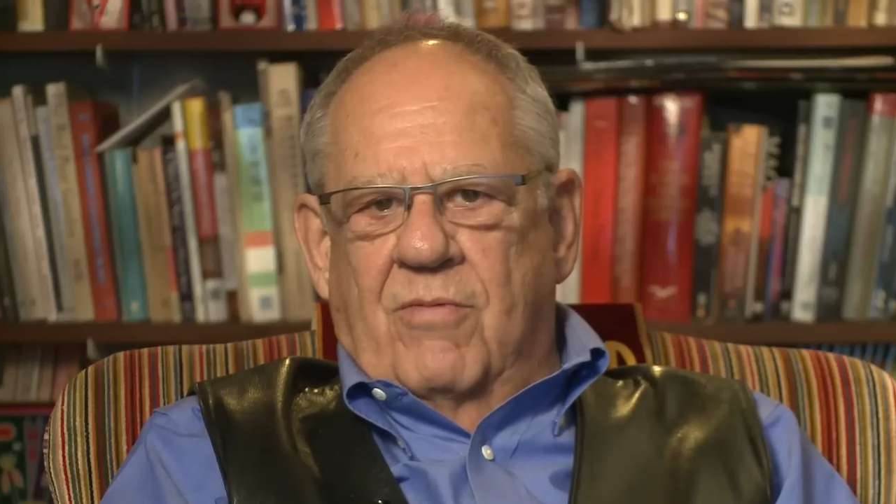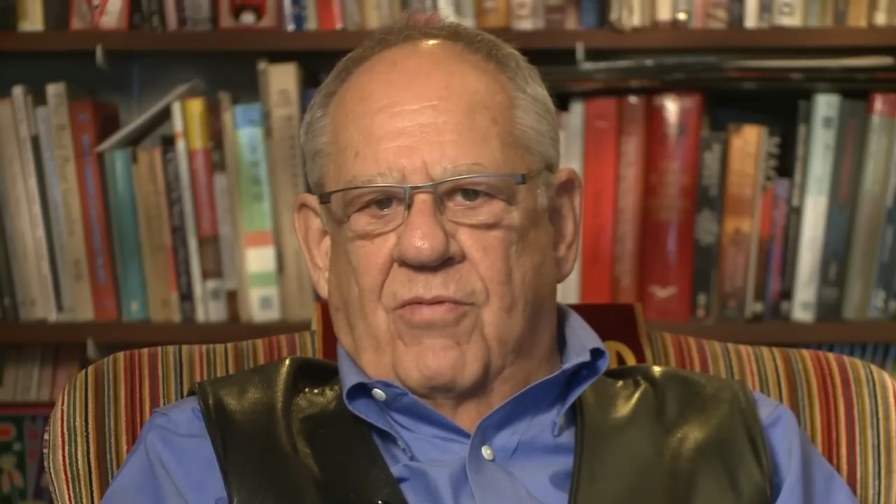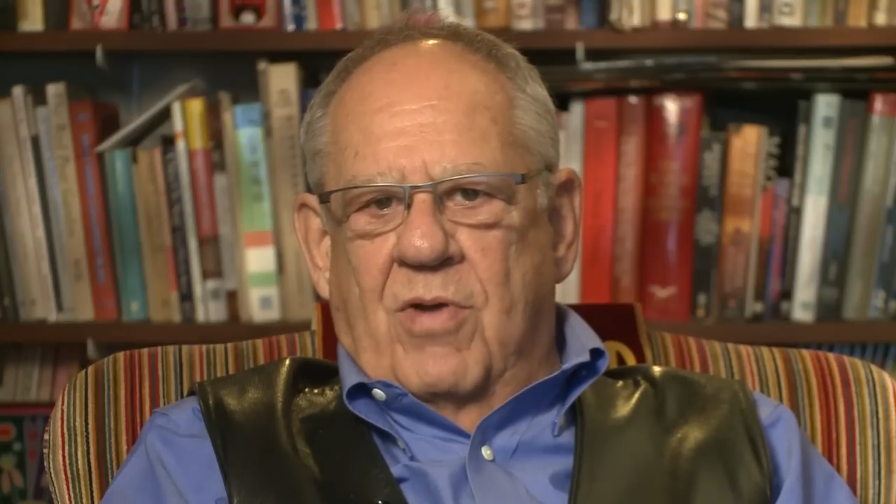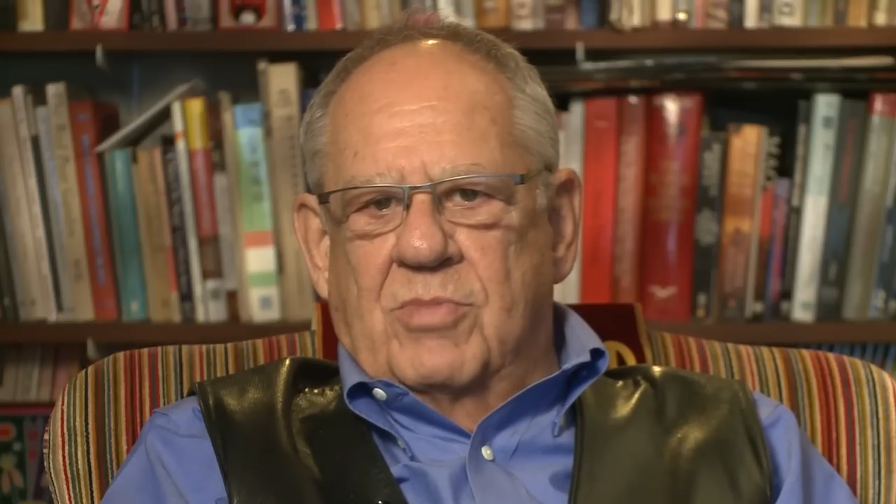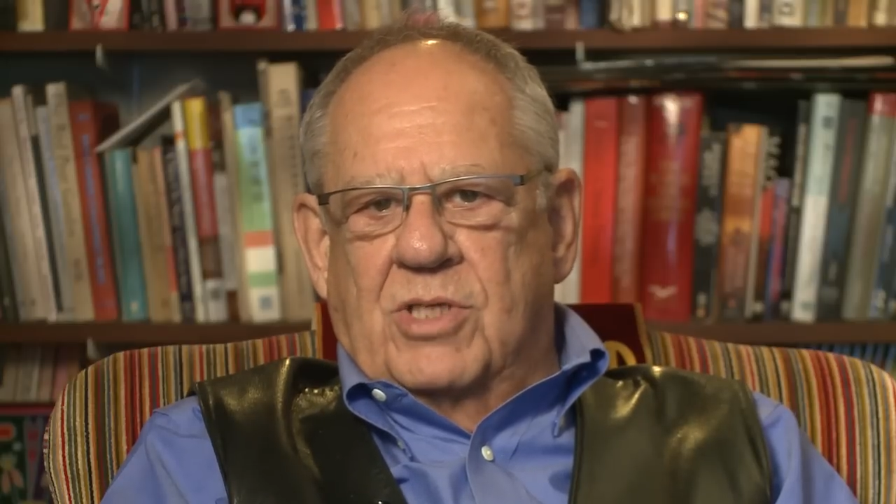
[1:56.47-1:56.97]

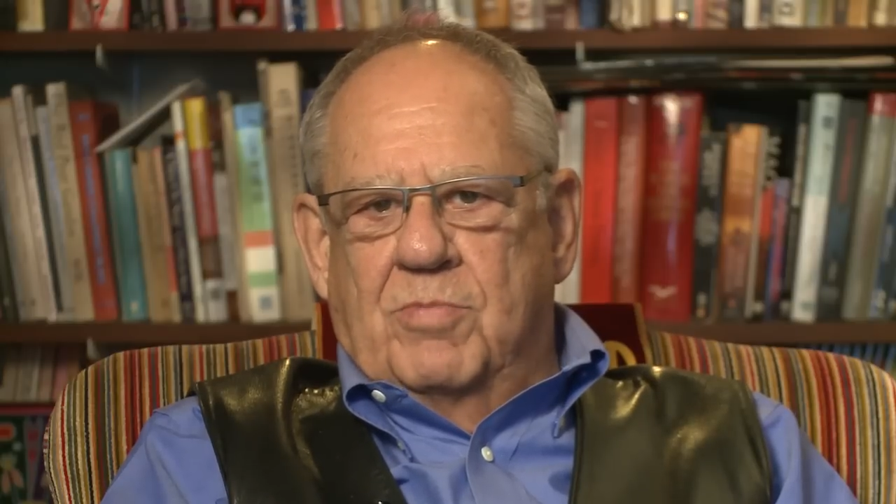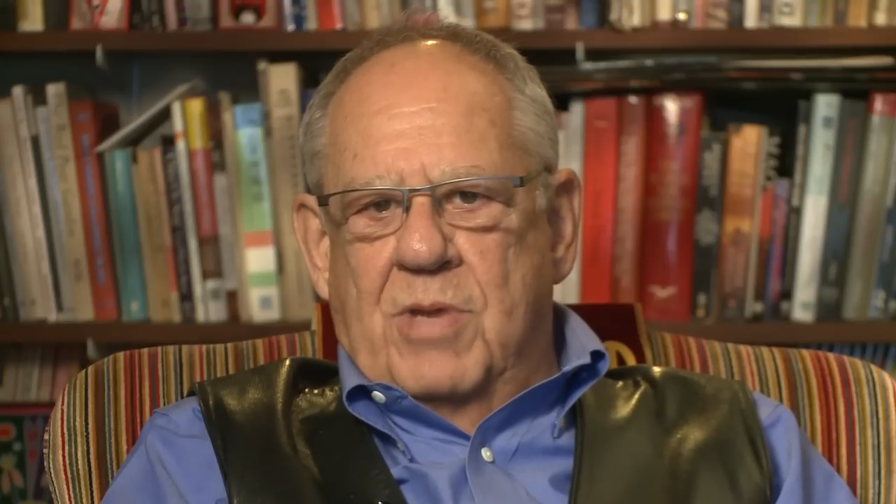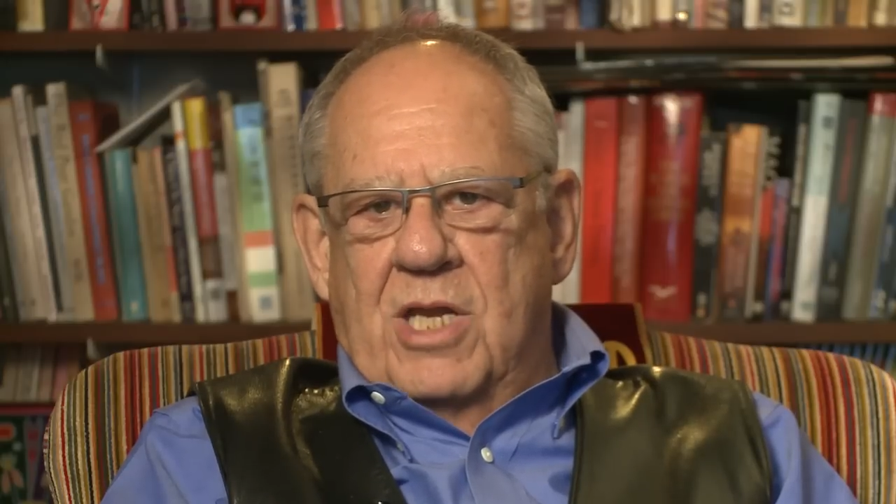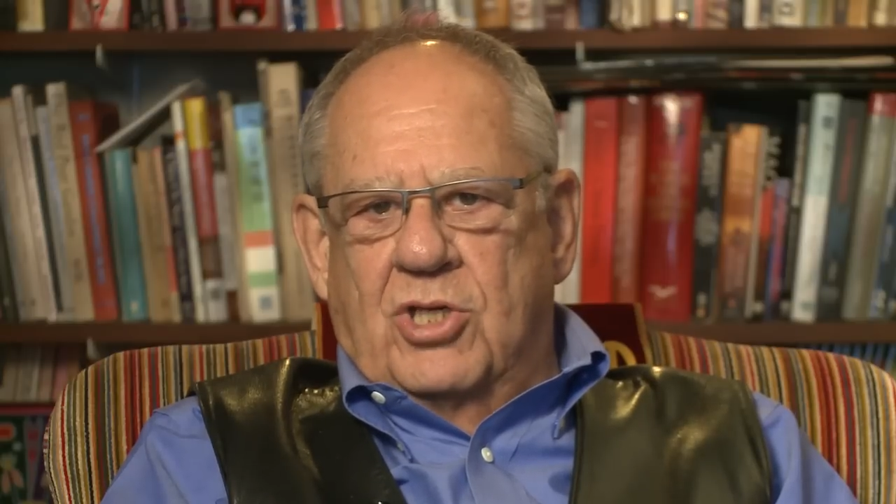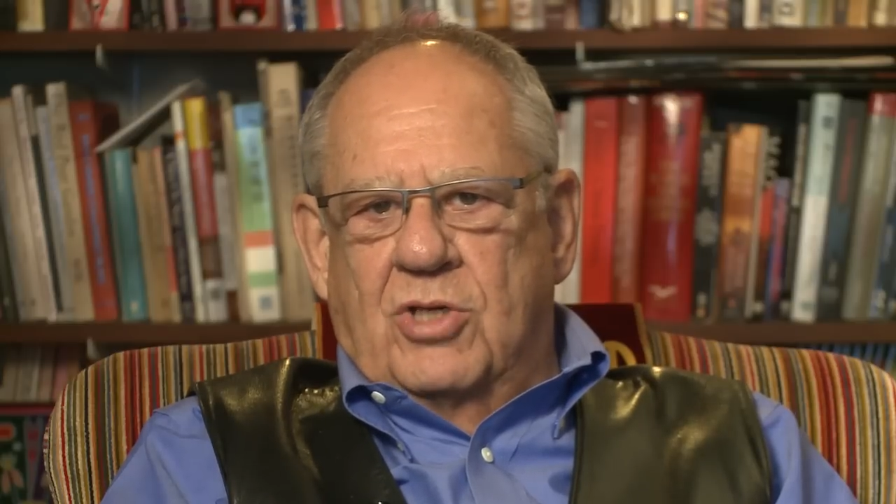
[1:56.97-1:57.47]
from
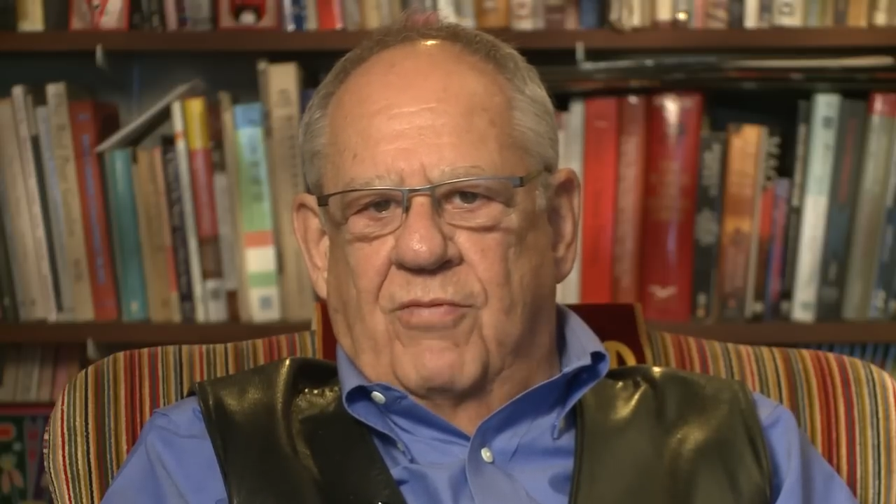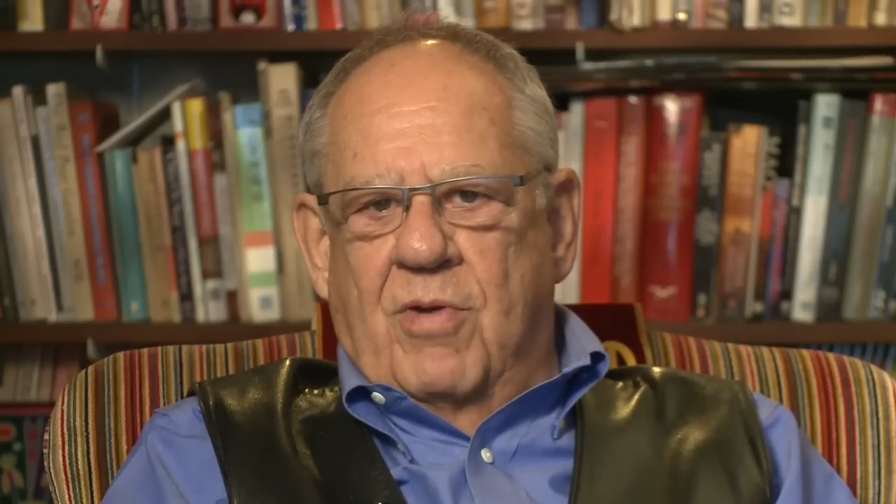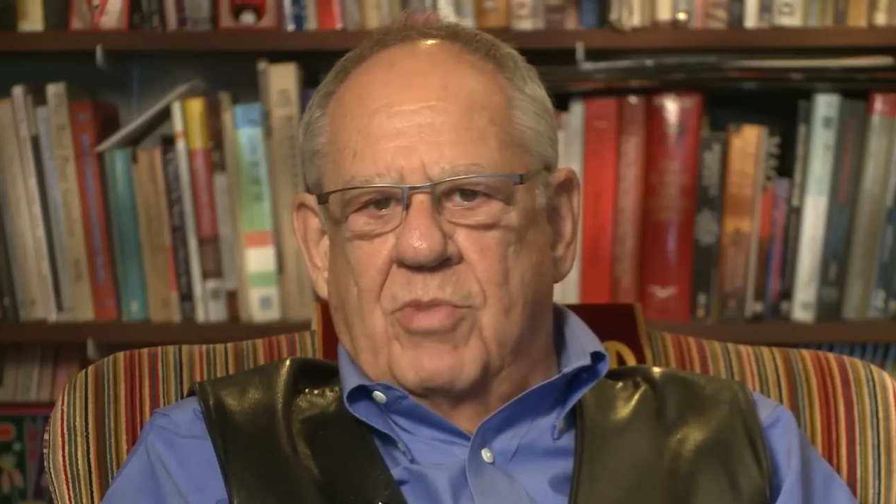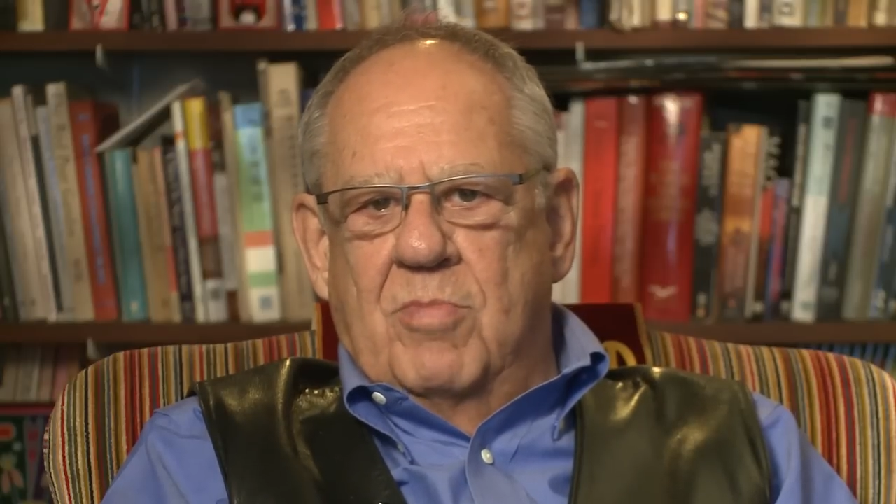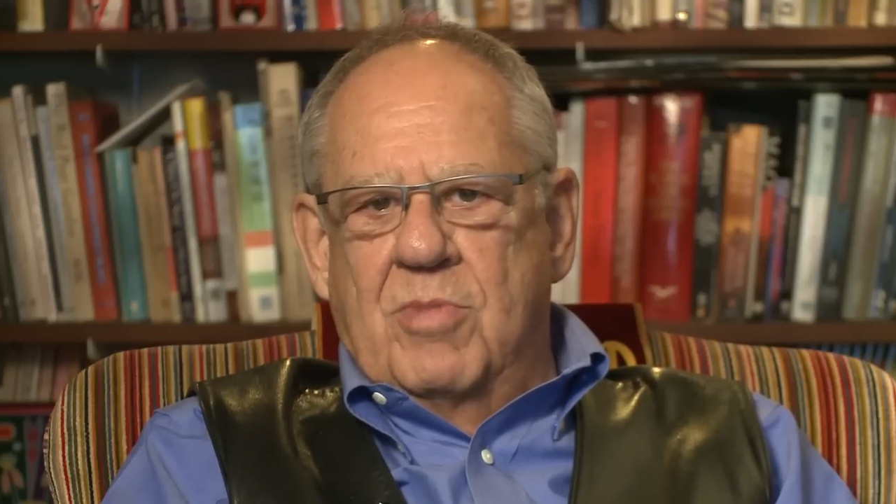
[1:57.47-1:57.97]
speech,
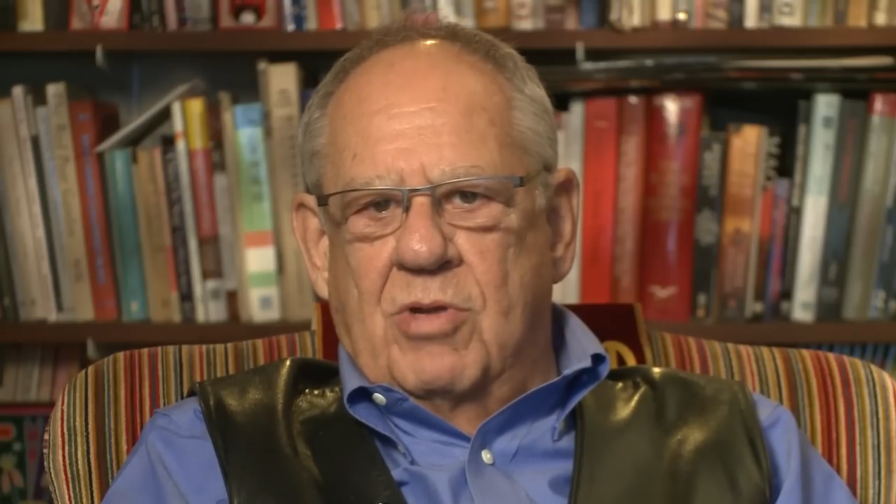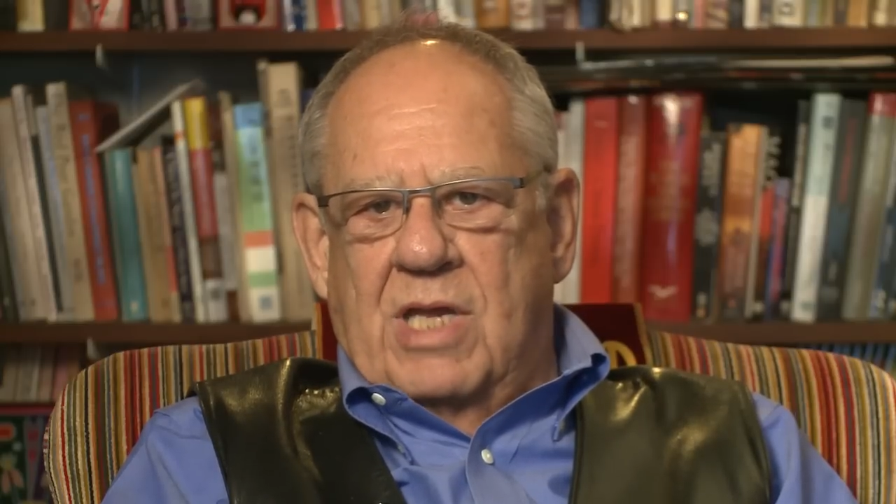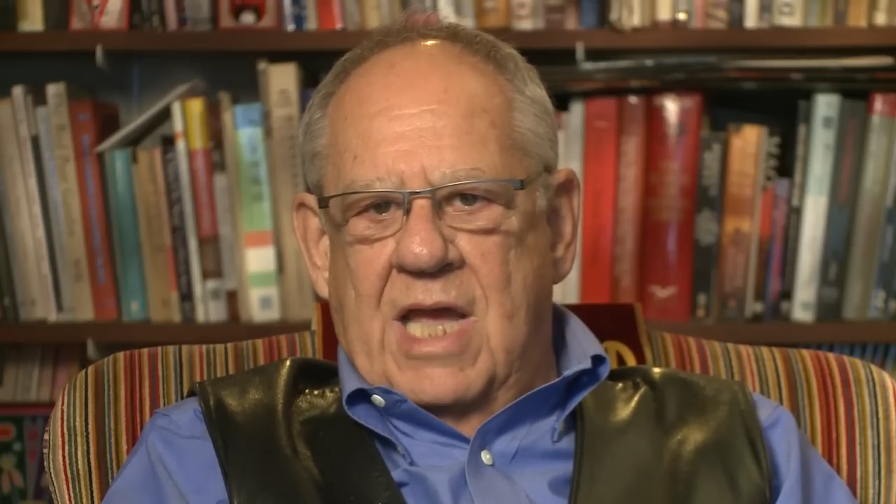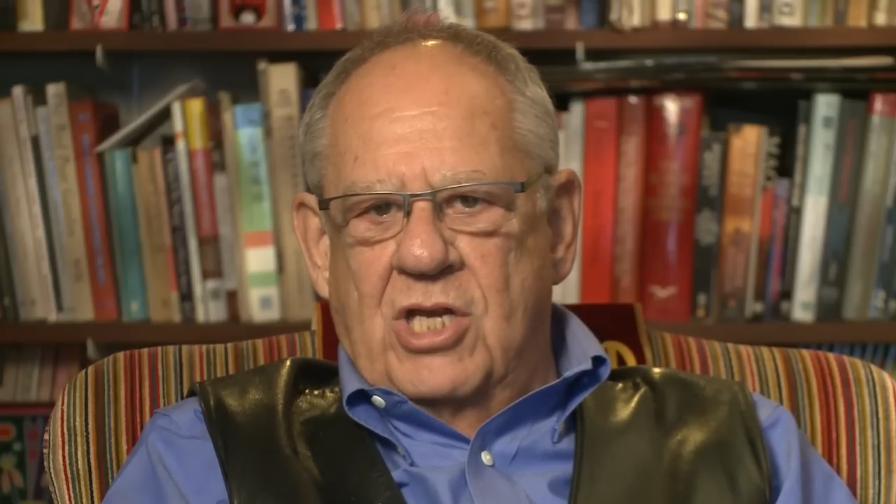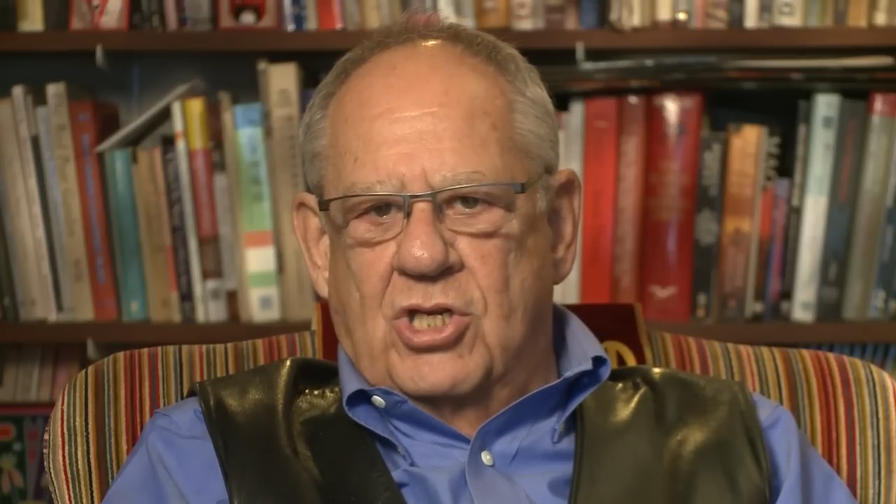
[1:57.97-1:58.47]
from
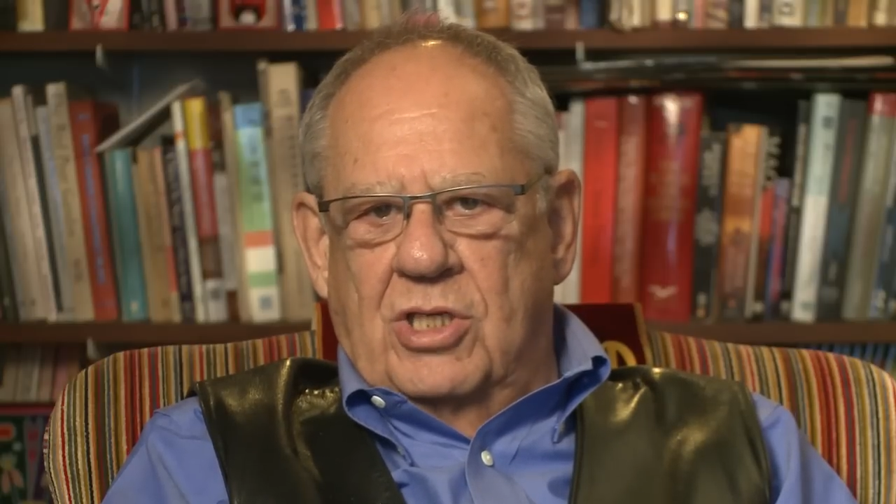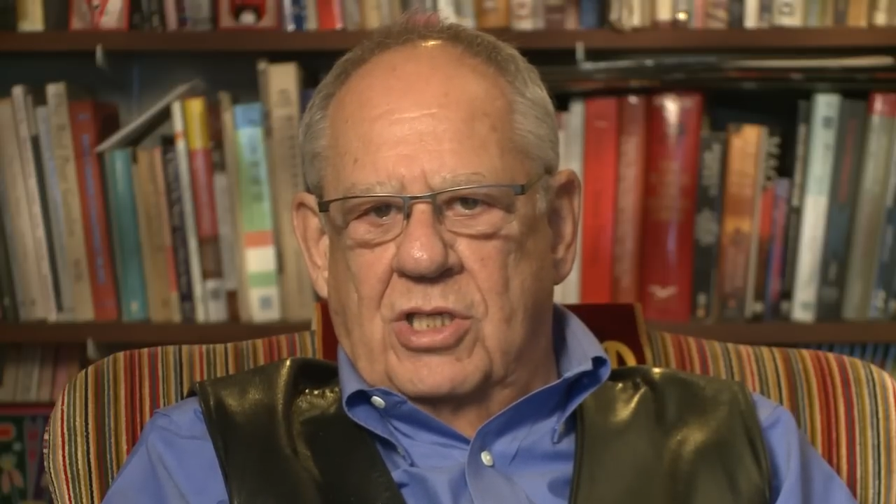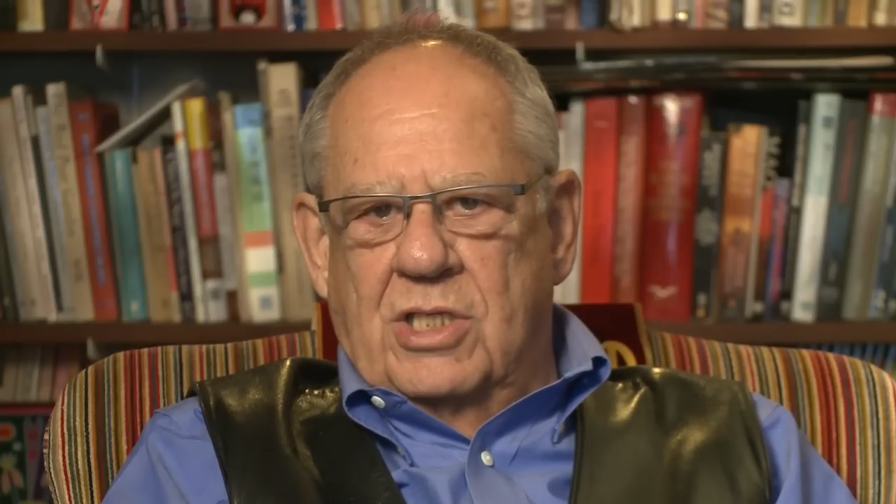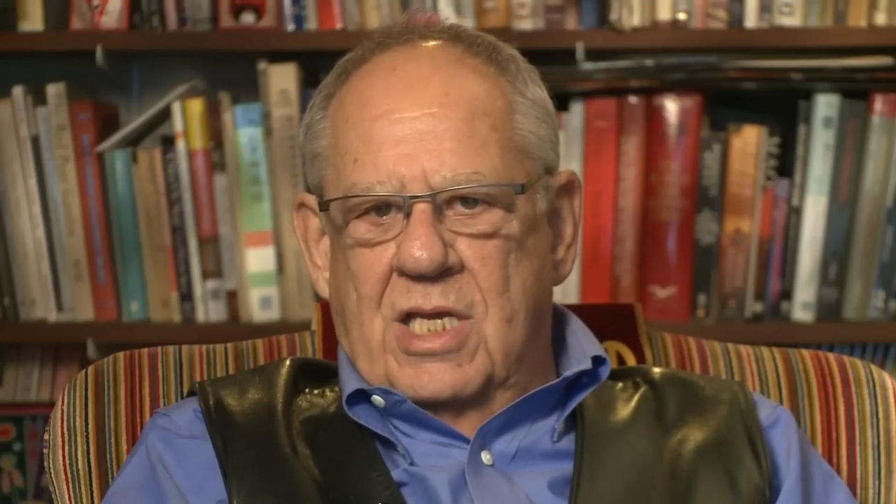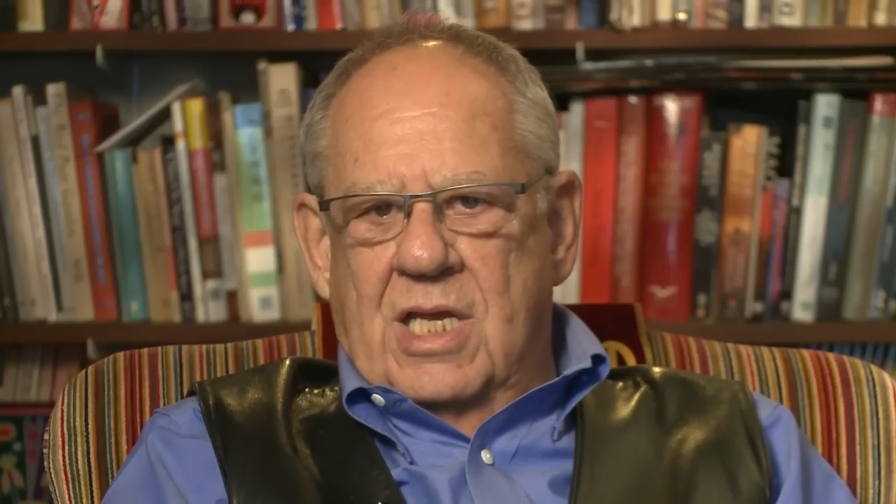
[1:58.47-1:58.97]
communications,